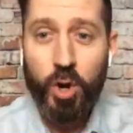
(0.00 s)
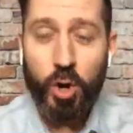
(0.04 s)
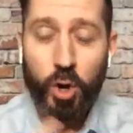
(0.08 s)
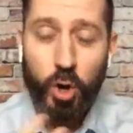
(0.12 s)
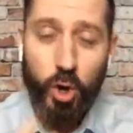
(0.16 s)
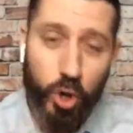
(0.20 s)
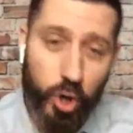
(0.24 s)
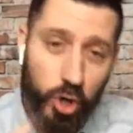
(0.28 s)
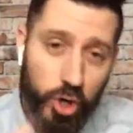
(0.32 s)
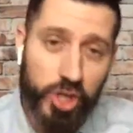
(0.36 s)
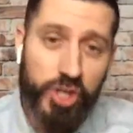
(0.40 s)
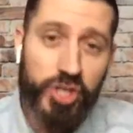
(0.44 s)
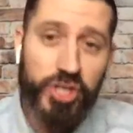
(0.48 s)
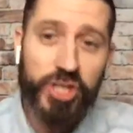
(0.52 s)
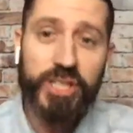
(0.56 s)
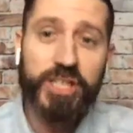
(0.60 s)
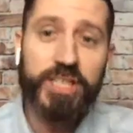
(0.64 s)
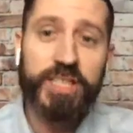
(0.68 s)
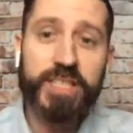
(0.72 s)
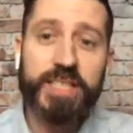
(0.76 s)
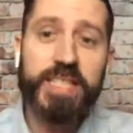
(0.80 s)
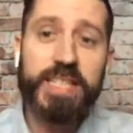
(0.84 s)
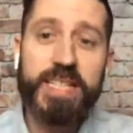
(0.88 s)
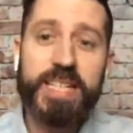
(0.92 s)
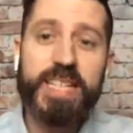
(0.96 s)

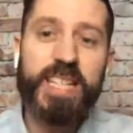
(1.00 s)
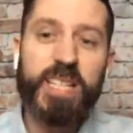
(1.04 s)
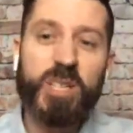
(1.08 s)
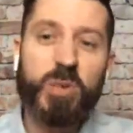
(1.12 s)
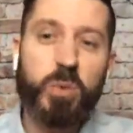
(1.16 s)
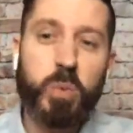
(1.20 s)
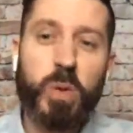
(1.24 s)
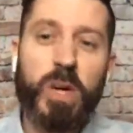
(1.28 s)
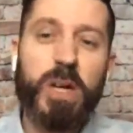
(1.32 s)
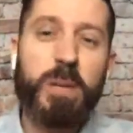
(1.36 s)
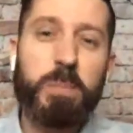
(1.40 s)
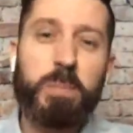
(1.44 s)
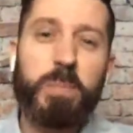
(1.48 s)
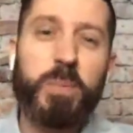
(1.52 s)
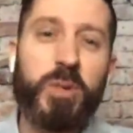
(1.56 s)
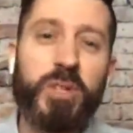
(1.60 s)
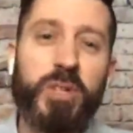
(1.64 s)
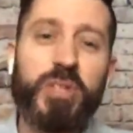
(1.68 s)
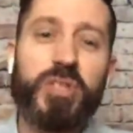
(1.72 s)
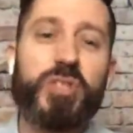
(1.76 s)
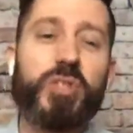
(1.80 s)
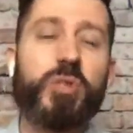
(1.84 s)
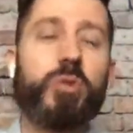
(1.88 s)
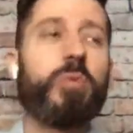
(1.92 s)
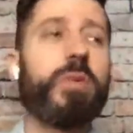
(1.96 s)
Urgency is what
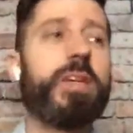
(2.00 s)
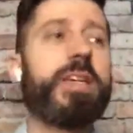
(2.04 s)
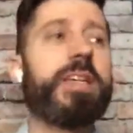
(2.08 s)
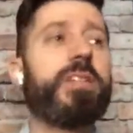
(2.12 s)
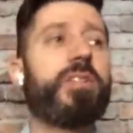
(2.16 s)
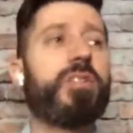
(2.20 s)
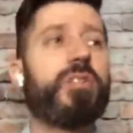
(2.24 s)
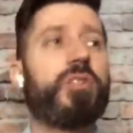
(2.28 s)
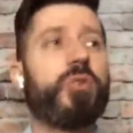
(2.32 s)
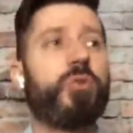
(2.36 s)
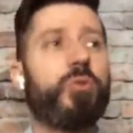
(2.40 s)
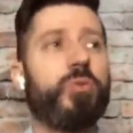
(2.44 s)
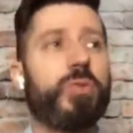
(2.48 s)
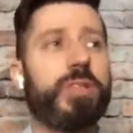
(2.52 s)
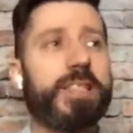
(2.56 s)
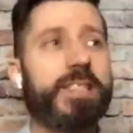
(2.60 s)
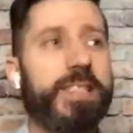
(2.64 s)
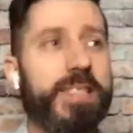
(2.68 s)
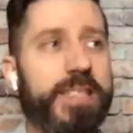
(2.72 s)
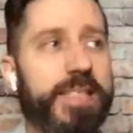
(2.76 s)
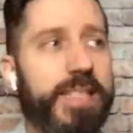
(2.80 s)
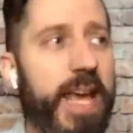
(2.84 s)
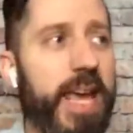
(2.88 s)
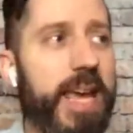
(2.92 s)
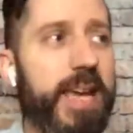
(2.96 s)
puts you into a
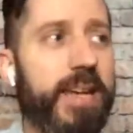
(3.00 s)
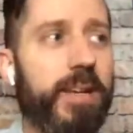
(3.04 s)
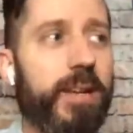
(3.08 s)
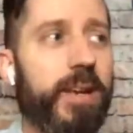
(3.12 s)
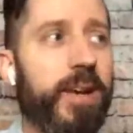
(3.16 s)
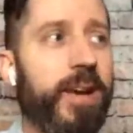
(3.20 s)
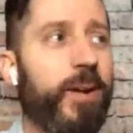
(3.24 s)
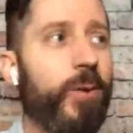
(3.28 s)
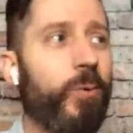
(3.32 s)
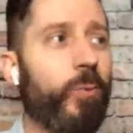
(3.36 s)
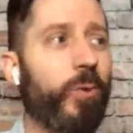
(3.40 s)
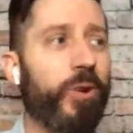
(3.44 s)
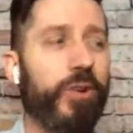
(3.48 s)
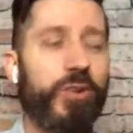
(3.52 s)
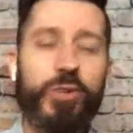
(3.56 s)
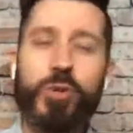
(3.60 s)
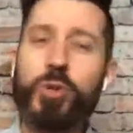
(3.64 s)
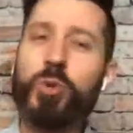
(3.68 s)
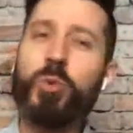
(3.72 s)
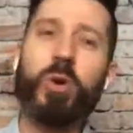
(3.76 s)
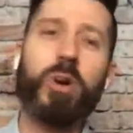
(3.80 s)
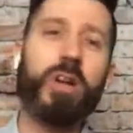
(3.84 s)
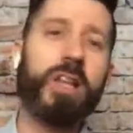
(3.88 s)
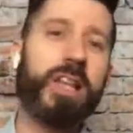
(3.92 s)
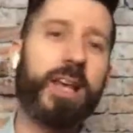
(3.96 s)
state where
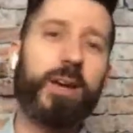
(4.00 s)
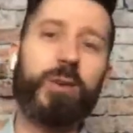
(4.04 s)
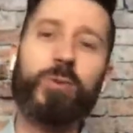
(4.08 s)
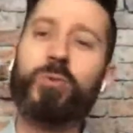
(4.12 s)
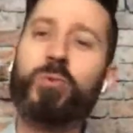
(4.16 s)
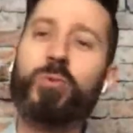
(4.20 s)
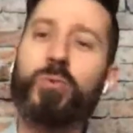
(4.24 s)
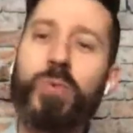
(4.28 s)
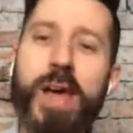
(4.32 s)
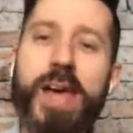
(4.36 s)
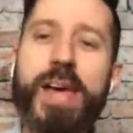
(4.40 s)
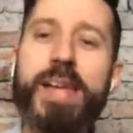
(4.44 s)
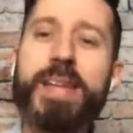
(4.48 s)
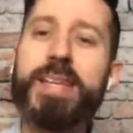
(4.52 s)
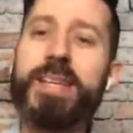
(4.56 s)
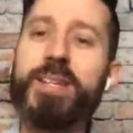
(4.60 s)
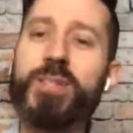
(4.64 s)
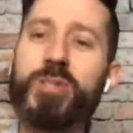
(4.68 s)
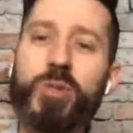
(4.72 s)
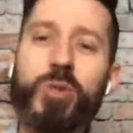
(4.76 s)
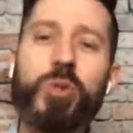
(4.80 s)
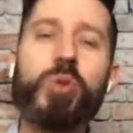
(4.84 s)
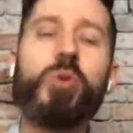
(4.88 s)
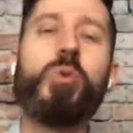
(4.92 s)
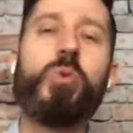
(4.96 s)
you are like ready
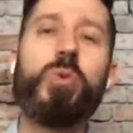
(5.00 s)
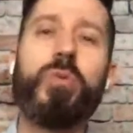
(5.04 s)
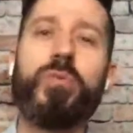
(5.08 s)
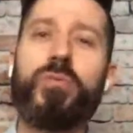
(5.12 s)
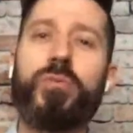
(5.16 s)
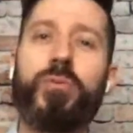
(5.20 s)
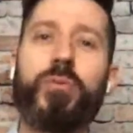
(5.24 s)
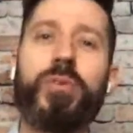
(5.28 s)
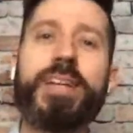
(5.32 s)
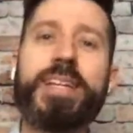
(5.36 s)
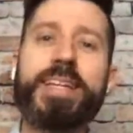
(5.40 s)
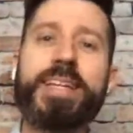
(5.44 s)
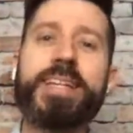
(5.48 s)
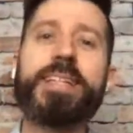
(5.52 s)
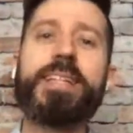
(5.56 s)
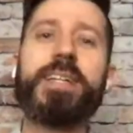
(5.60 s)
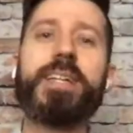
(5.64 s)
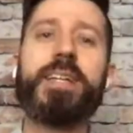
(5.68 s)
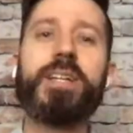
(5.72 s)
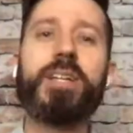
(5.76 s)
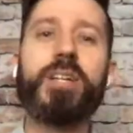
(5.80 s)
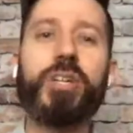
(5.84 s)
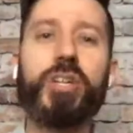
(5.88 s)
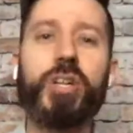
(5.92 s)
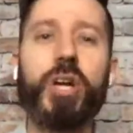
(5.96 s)
to freaking
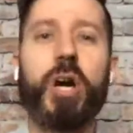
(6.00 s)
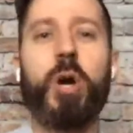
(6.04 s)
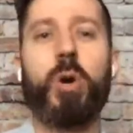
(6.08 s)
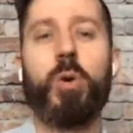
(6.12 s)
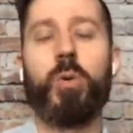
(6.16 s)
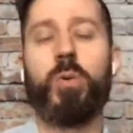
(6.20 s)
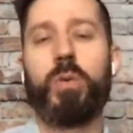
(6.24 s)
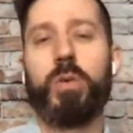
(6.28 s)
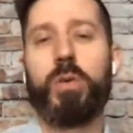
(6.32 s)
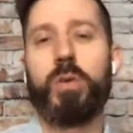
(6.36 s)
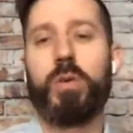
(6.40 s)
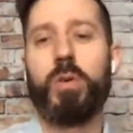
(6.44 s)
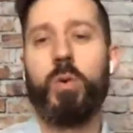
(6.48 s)
go.